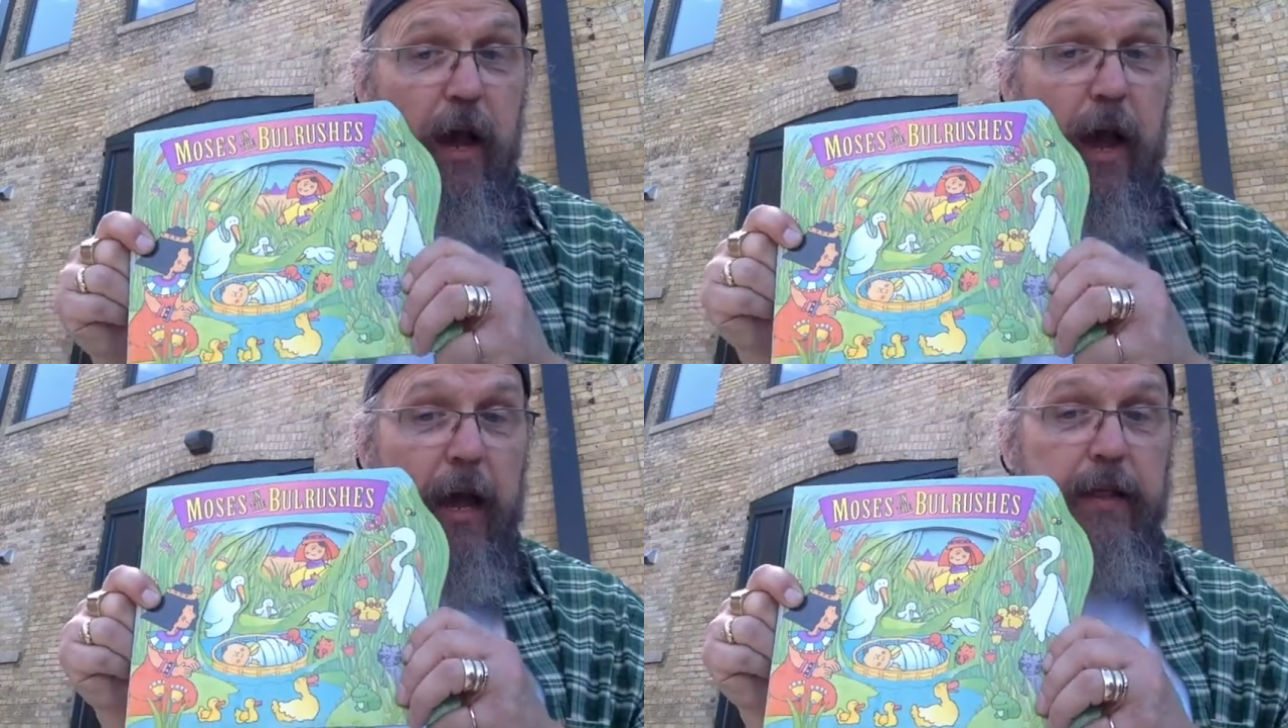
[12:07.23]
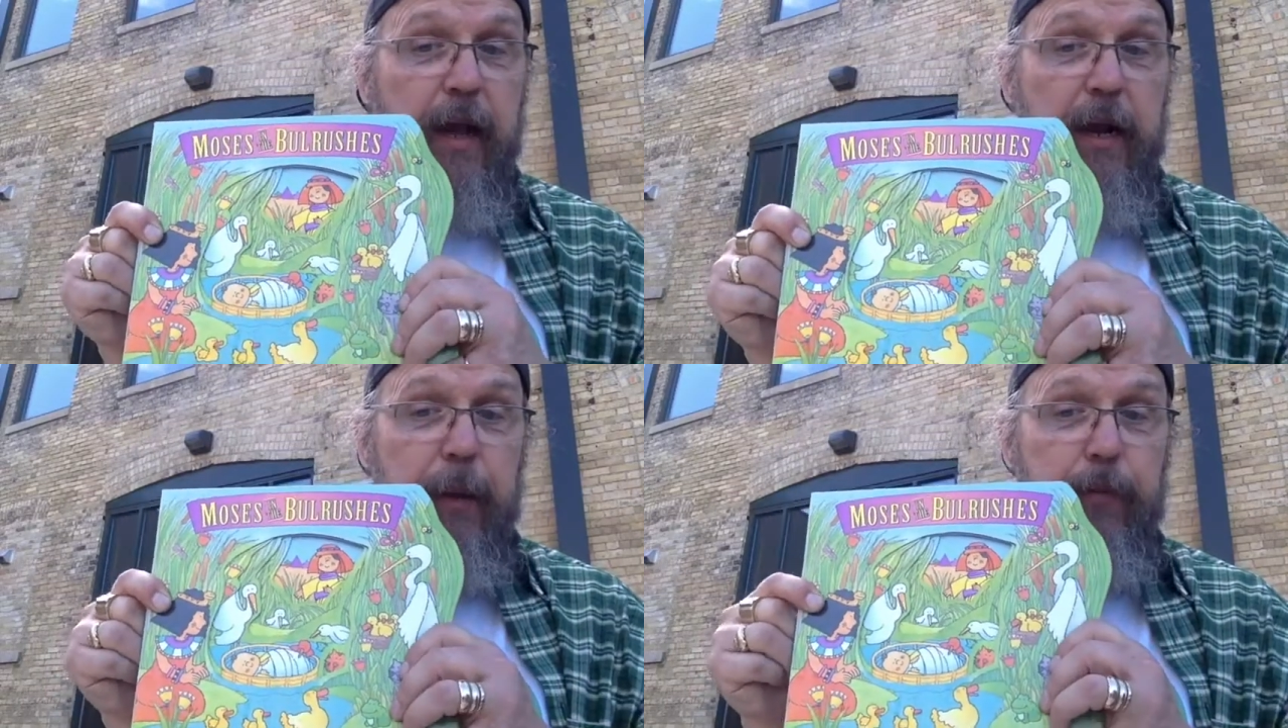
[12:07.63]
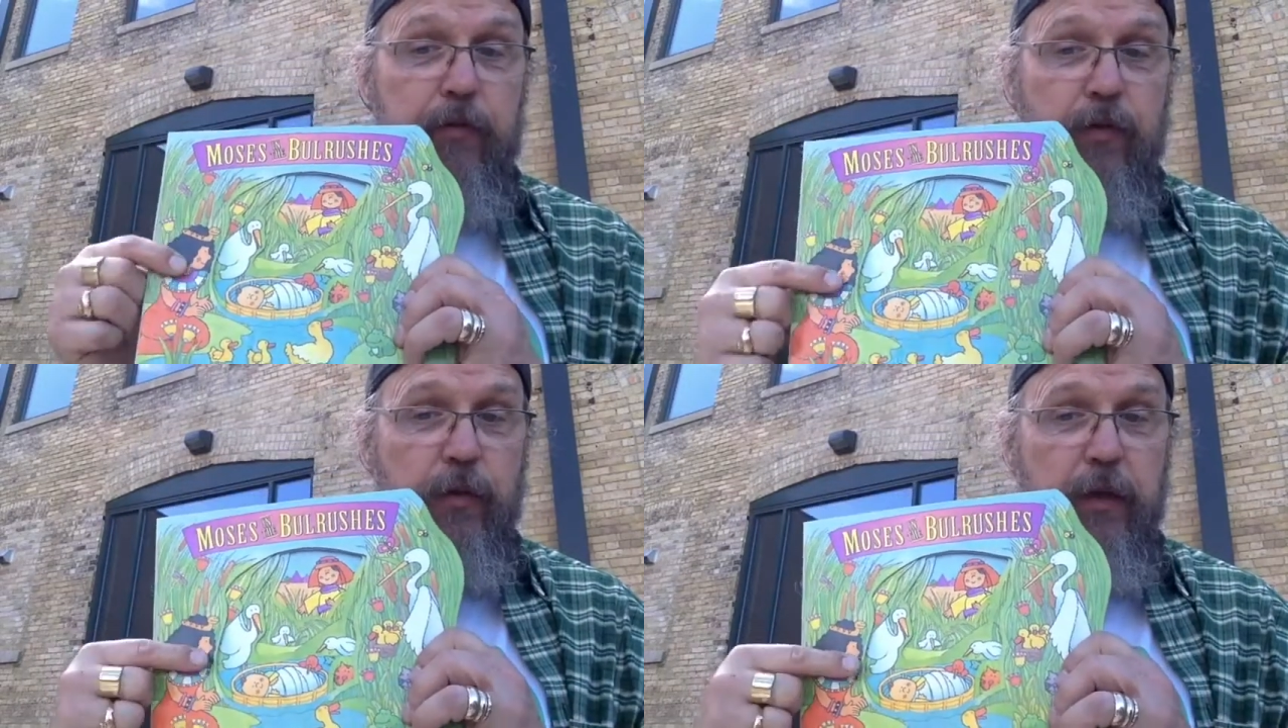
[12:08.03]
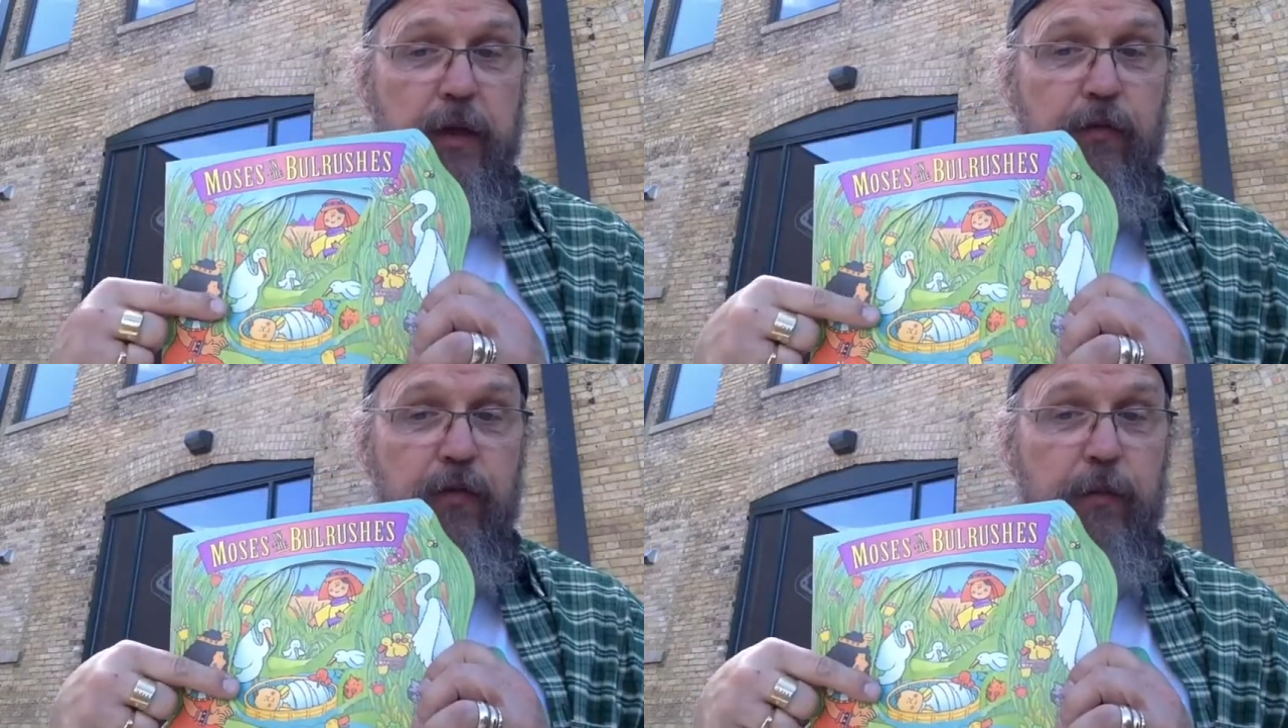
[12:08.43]
had that
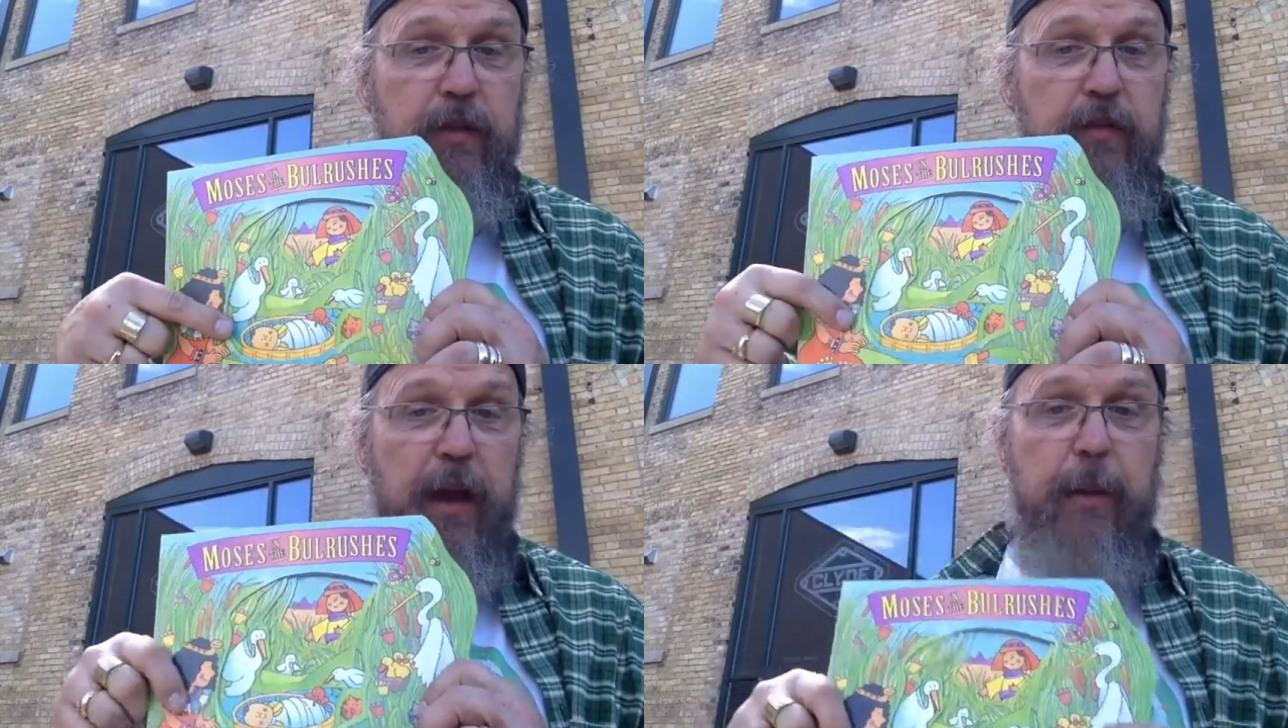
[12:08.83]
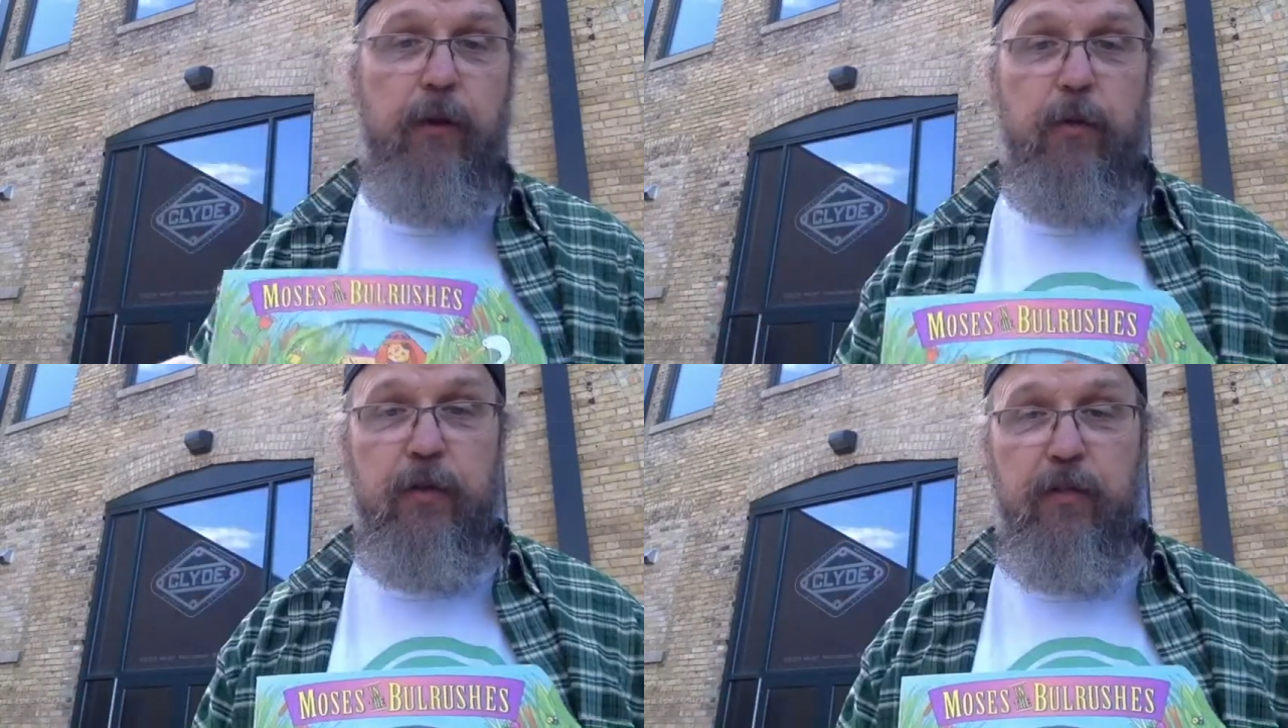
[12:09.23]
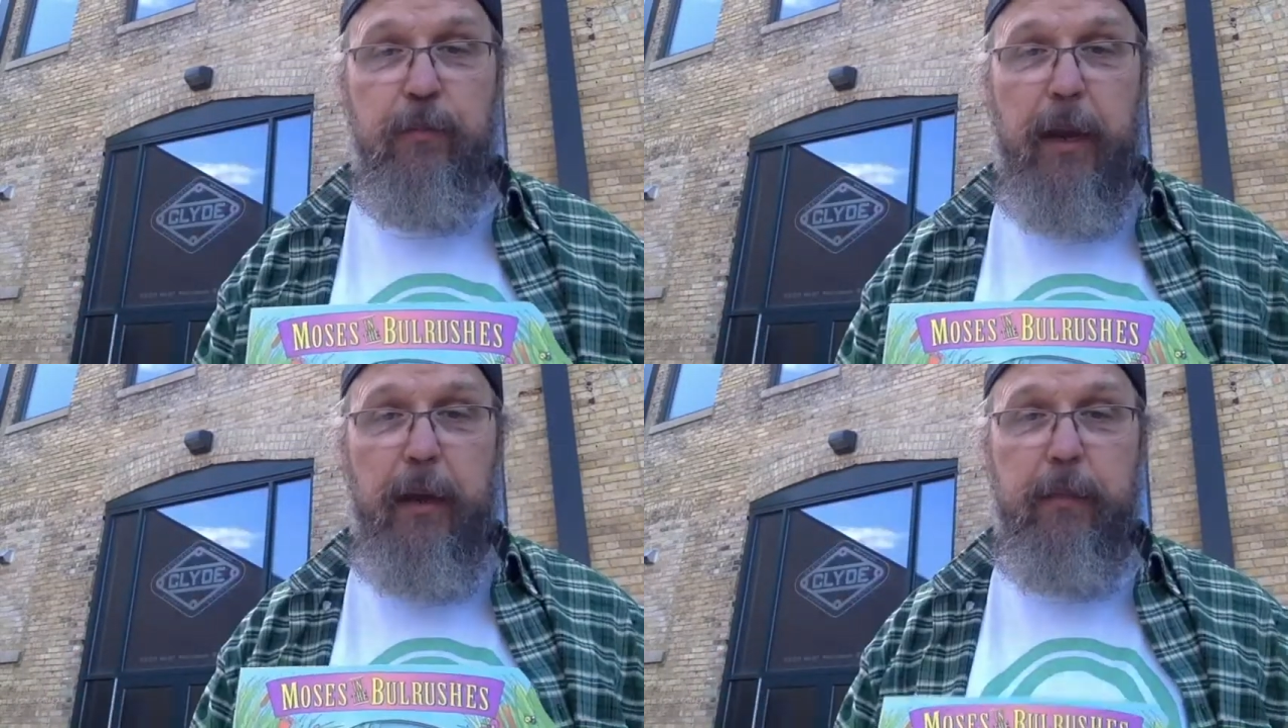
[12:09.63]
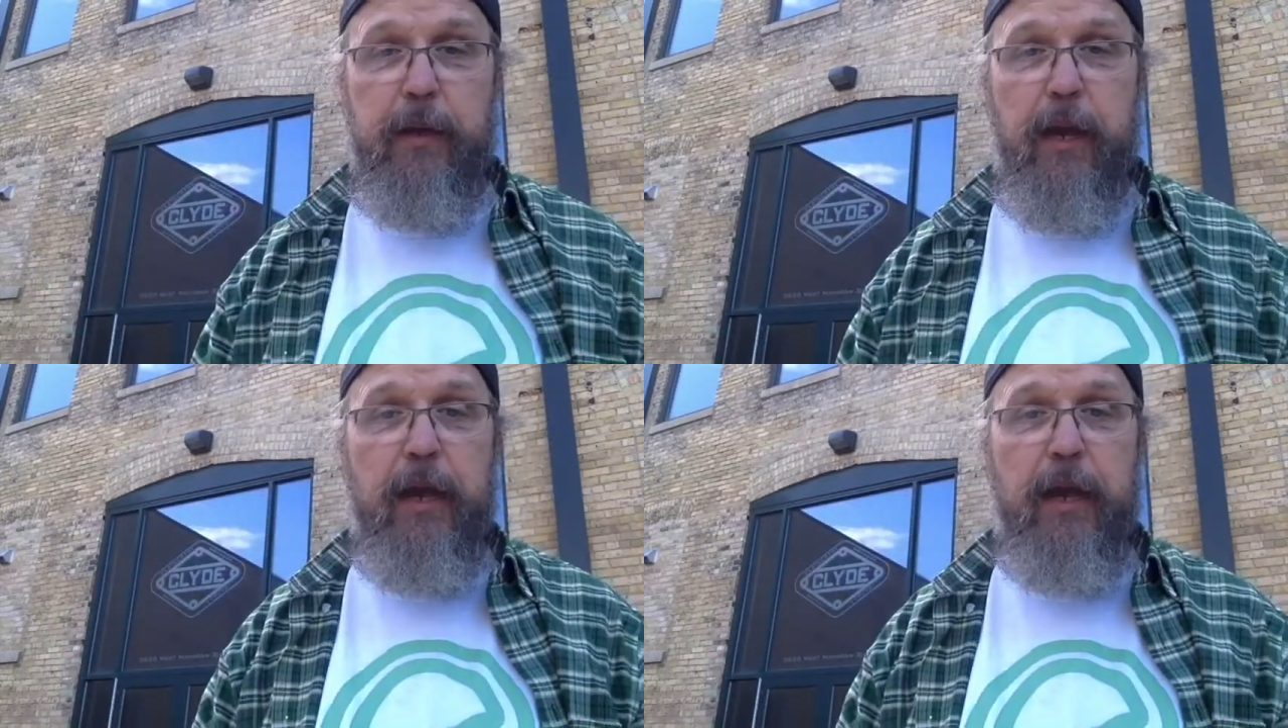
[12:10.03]
opportunity from the time he was a baby.